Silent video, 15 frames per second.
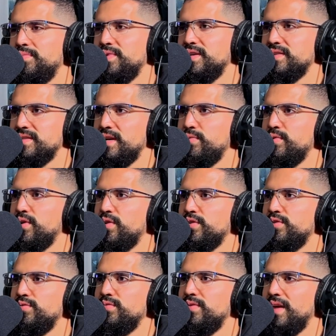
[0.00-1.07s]
because I would
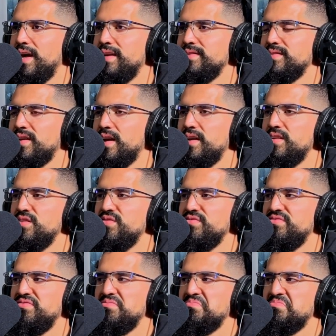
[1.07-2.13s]
argue that is kind of